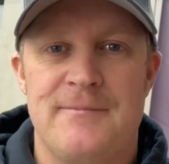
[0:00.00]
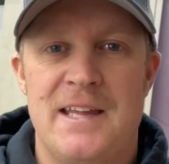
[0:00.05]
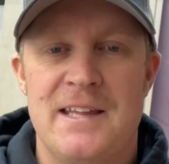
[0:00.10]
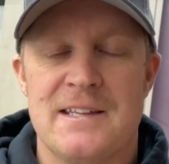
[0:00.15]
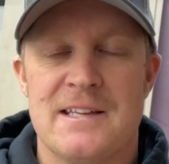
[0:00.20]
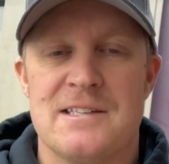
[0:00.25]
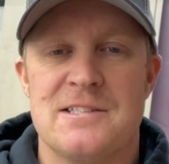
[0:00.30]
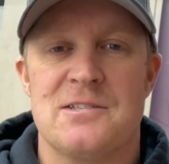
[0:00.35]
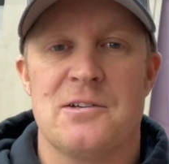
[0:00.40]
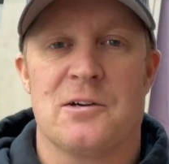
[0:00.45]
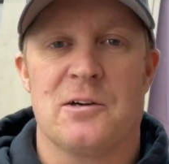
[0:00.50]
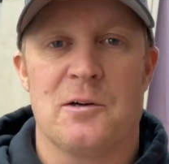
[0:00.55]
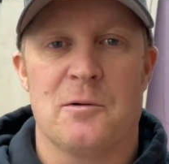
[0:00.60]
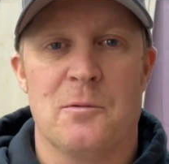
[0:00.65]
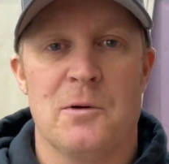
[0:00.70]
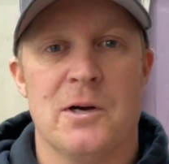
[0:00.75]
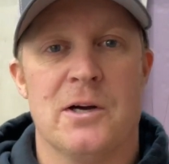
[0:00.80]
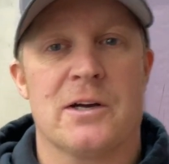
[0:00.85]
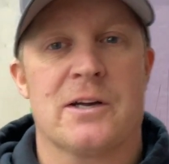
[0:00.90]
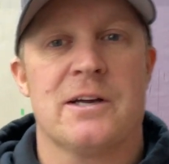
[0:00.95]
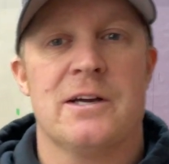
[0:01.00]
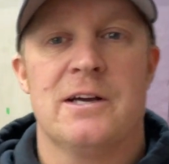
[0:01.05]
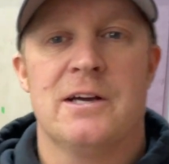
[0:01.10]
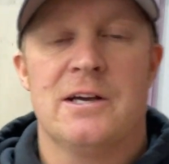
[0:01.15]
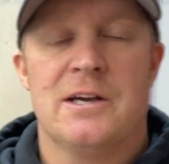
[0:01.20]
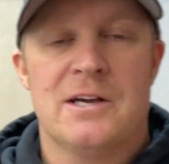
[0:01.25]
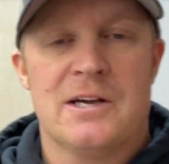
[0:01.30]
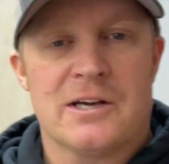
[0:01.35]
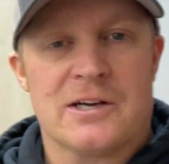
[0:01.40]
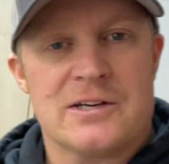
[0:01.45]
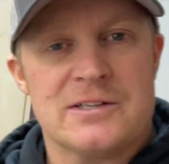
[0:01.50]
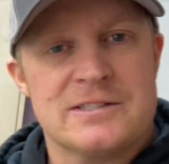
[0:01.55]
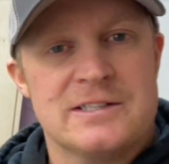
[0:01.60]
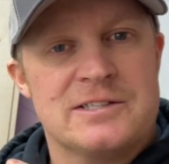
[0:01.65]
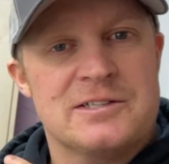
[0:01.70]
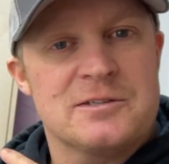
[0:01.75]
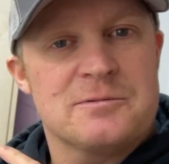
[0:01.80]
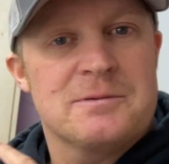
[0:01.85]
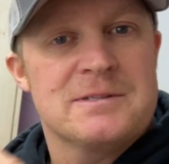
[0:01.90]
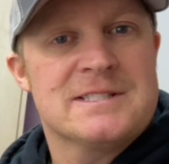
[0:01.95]
that's not going to work, because I
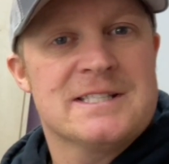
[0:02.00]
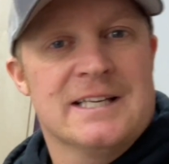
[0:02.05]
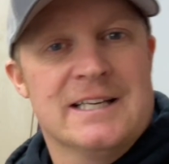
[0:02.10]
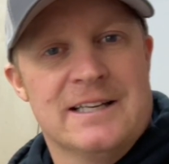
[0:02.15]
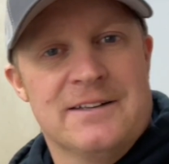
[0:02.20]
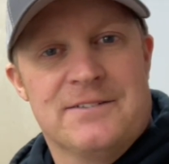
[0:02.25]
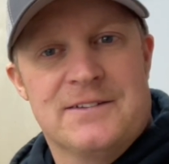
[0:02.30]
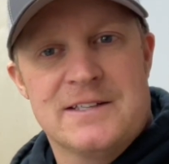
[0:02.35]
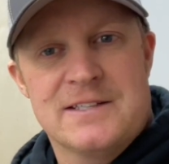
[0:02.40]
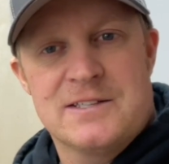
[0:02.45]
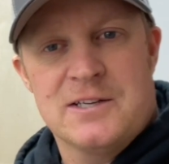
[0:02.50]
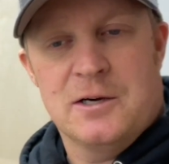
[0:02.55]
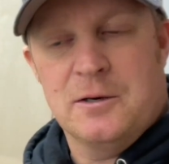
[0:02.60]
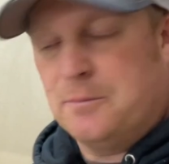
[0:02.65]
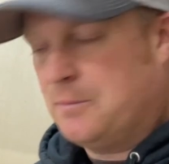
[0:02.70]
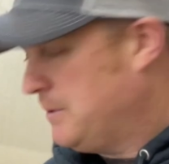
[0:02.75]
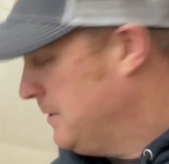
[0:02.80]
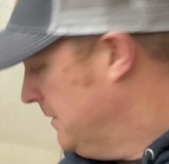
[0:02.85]
just went to lift this up